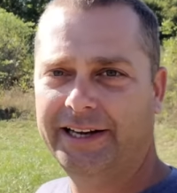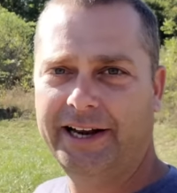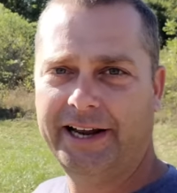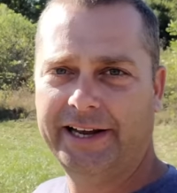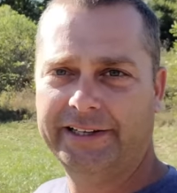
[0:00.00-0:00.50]

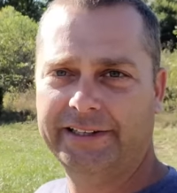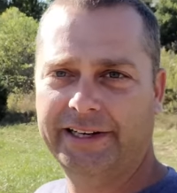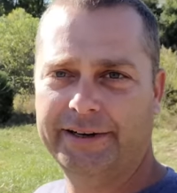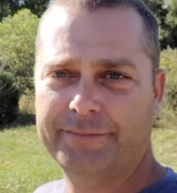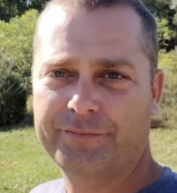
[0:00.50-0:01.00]
And
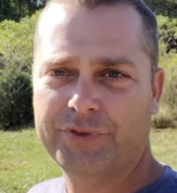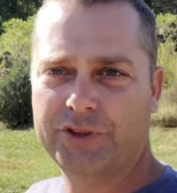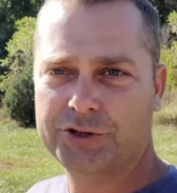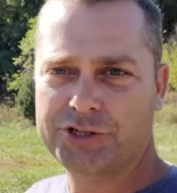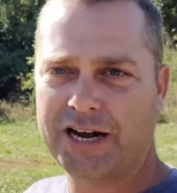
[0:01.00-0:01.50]
um,
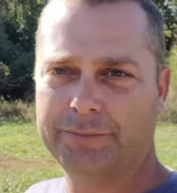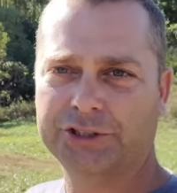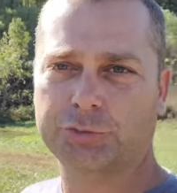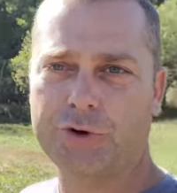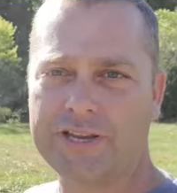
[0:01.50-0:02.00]
there's not
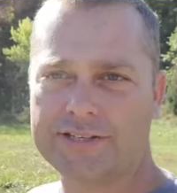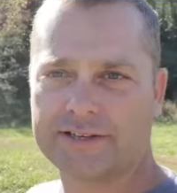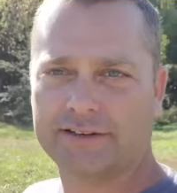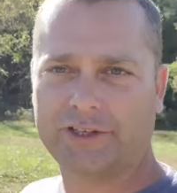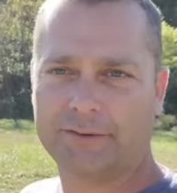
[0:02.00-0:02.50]
much weeds
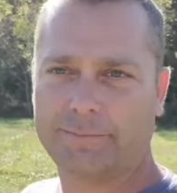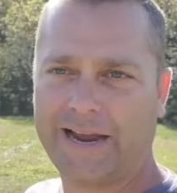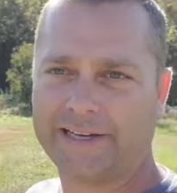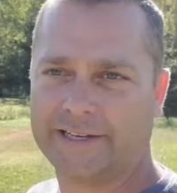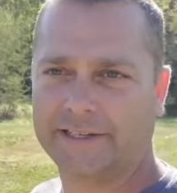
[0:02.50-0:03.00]
that have come
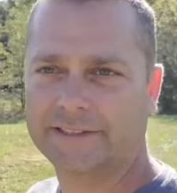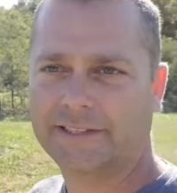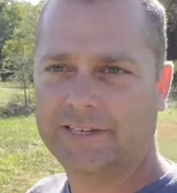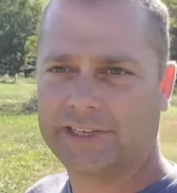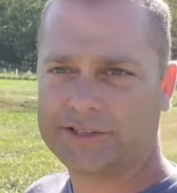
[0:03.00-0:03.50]
back yet.
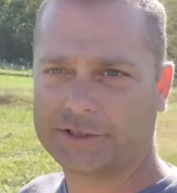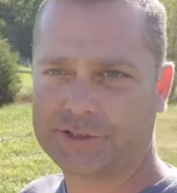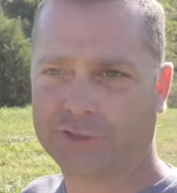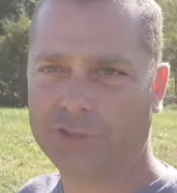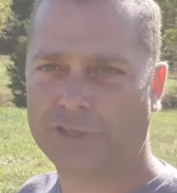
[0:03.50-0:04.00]
So
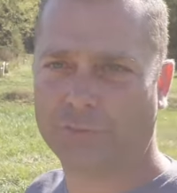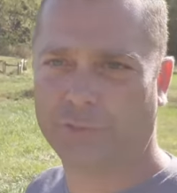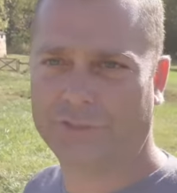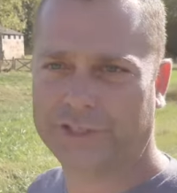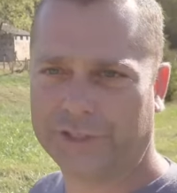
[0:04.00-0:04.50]
it's looking
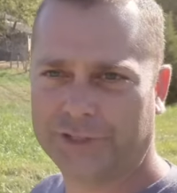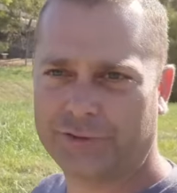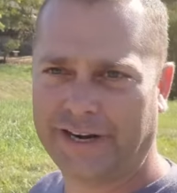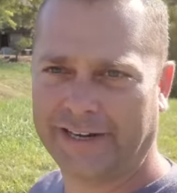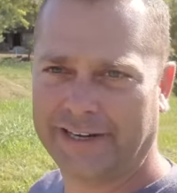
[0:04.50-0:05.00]
really good
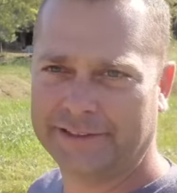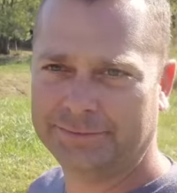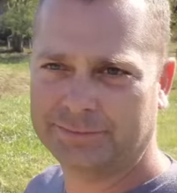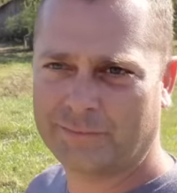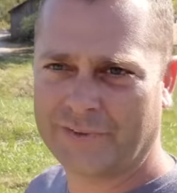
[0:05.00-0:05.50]
right now.
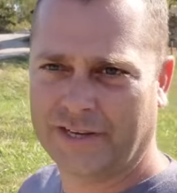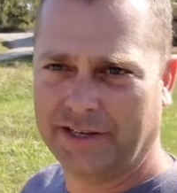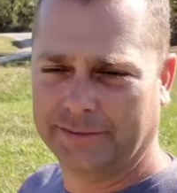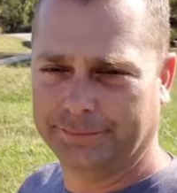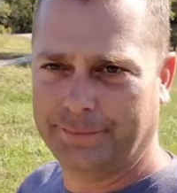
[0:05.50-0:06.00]

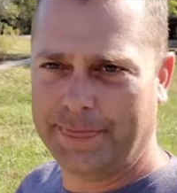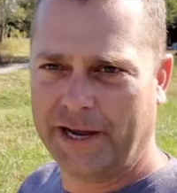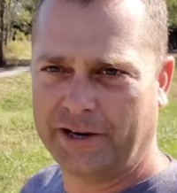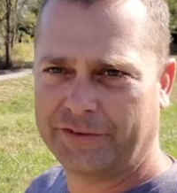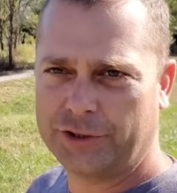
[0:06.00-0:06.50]

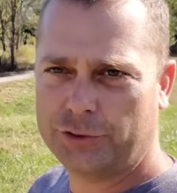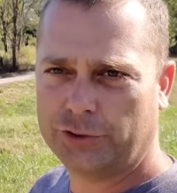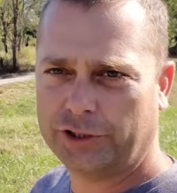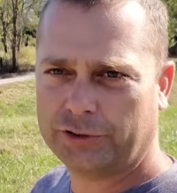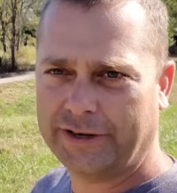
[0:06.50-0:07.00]
Now, if you do
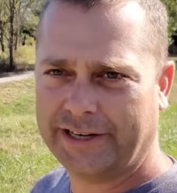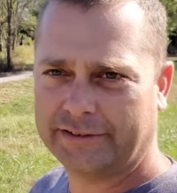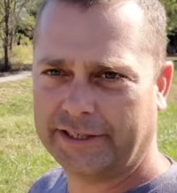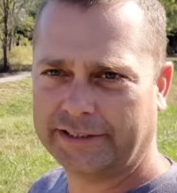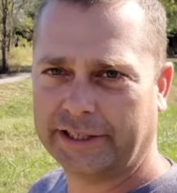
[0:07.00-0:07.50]
look
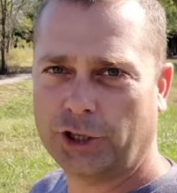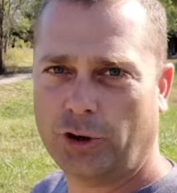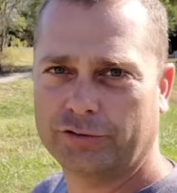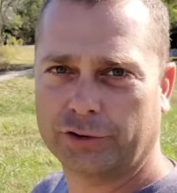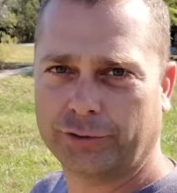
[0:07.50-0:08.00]
around like the
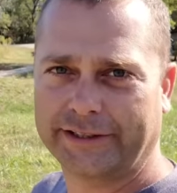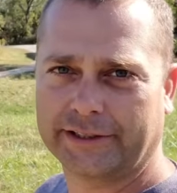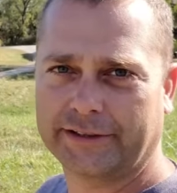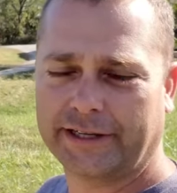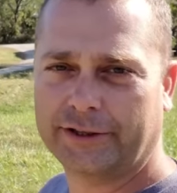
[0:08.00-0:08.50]
culvert right
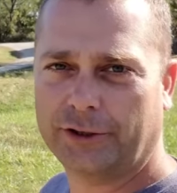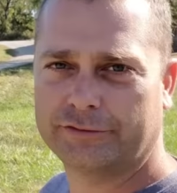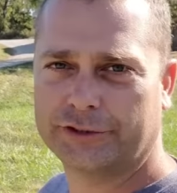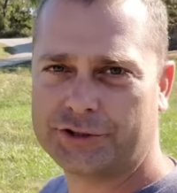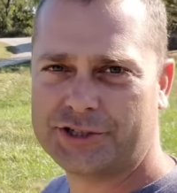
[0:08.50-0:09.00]
there, that
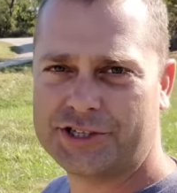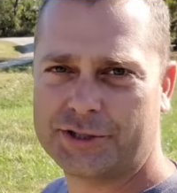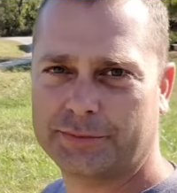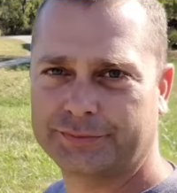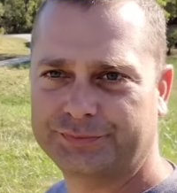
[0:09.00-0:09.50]
culvert, you see
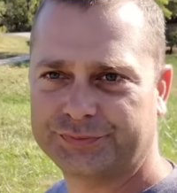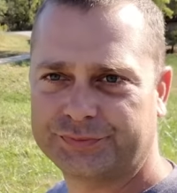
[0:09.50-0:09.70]
some,